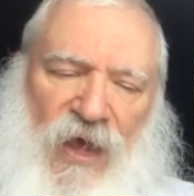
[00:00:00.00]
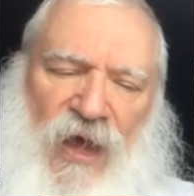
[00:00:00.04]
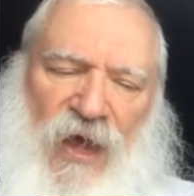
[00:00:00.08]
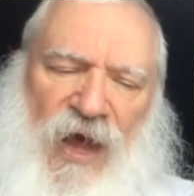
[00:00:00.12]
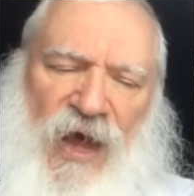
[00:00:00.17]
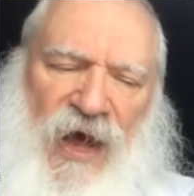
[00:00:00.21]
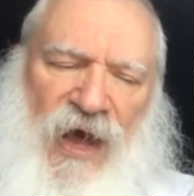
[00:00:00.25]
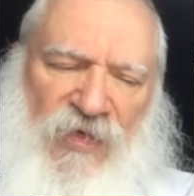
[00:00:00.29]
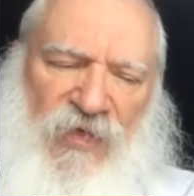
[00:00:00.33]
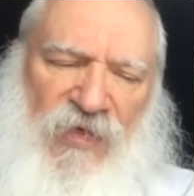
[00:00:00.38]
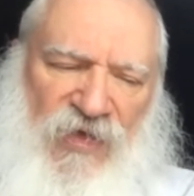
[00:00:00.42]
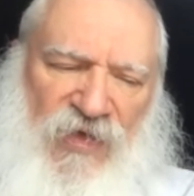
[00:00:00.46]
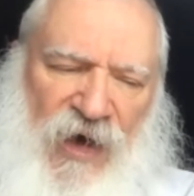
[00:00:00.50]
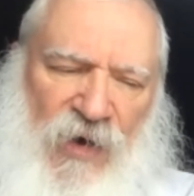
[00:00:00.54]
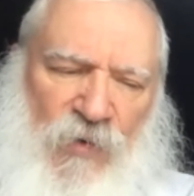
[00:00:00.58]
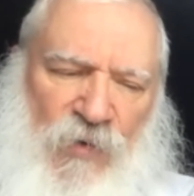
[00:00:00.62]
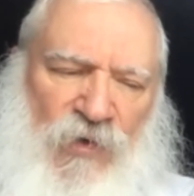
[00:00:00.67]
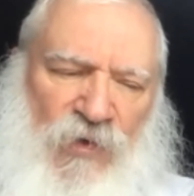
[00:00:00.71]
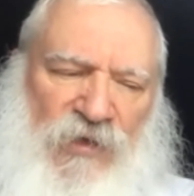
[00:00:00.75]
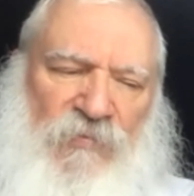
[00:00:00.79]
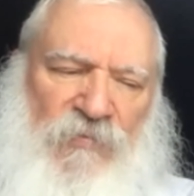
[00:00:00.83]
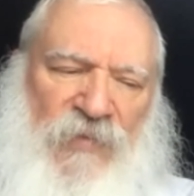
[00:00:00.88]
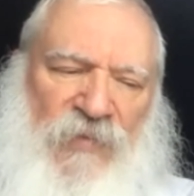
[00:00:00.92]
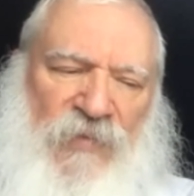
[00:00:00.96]
And that
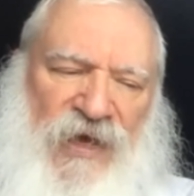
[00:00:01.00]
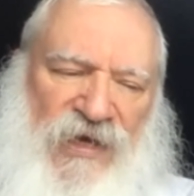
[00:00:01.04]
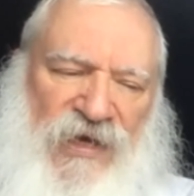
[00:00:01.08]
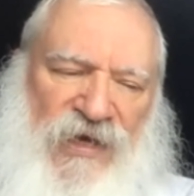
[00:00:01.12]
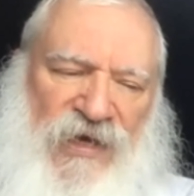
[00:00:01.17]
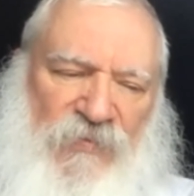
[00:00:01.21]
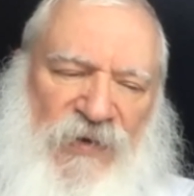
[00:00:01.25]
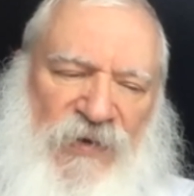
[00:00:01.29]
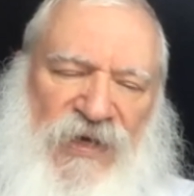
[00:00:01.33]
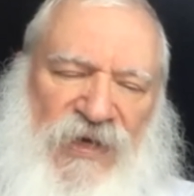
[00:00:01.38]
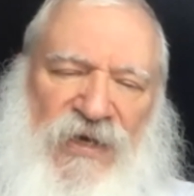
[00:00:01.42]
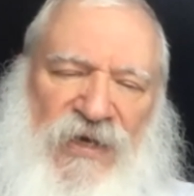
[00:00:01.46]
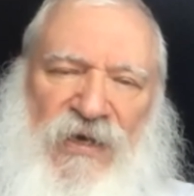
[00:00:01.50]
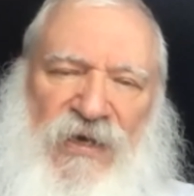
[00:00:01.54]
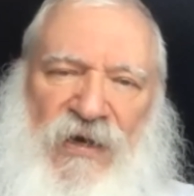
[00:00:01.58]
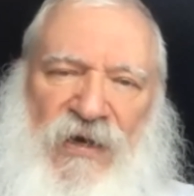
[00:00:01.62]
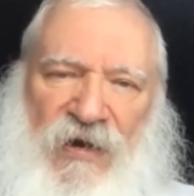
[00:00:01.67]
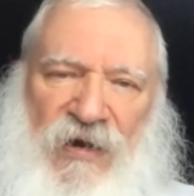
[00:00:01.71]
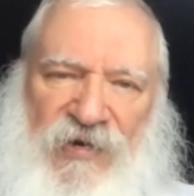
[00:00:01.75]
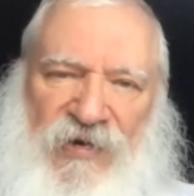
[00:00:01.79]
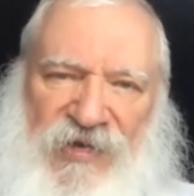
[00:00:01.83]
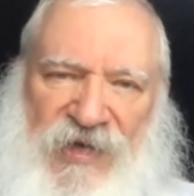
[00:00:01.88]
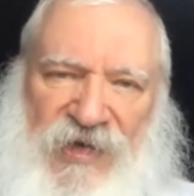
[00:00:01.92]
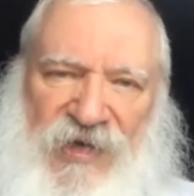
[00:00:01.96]
would make being
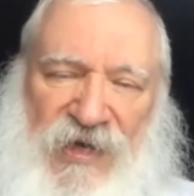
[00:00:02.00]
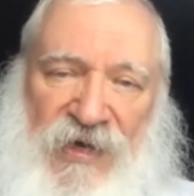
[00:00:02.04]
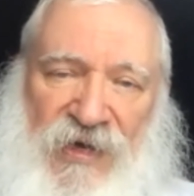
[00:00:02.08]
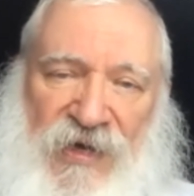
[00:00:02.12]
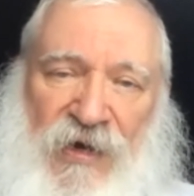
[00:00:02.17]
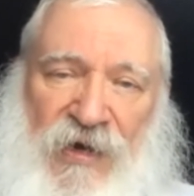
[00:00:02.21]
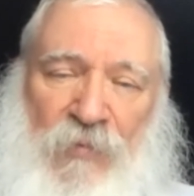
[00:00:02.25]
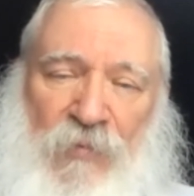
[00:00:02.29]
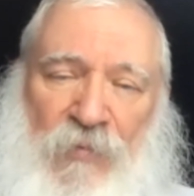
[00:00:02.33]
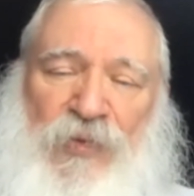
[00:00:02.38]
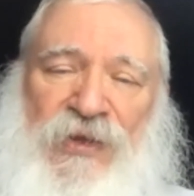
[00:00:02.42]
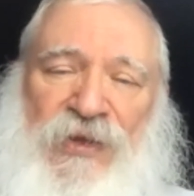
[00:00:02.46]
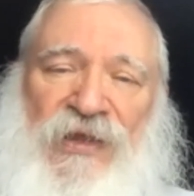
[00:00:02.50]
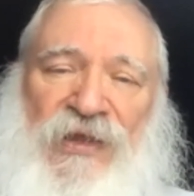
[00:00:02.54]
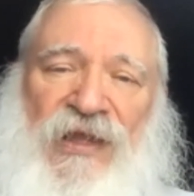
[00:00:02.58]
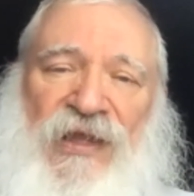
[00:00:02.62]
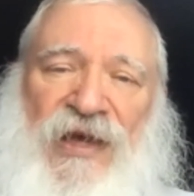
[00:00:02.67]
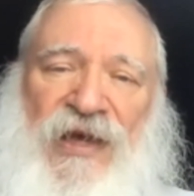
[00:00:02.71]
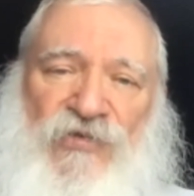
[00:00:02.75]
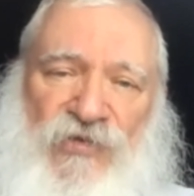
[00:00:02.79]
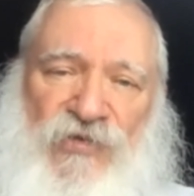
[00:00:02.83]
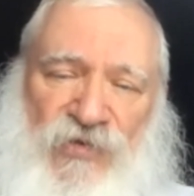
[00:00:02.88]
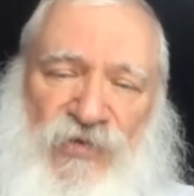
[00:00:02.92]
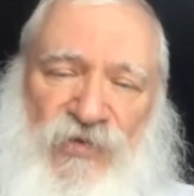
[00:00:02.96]
our king a
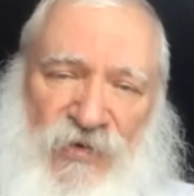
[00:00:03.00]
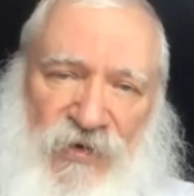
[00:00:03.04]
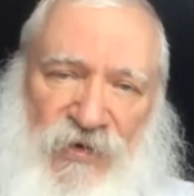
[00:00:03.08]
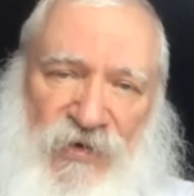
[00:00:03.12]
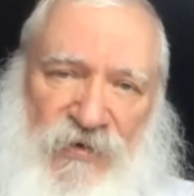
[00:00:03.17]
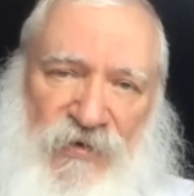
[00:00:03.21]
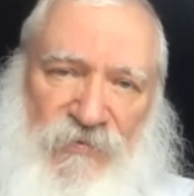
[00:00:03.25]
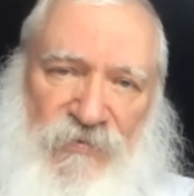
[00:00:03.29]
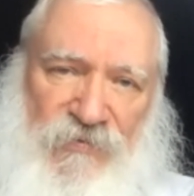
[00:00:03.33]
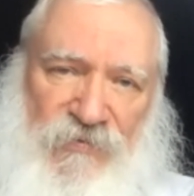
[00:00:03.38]
pleasure.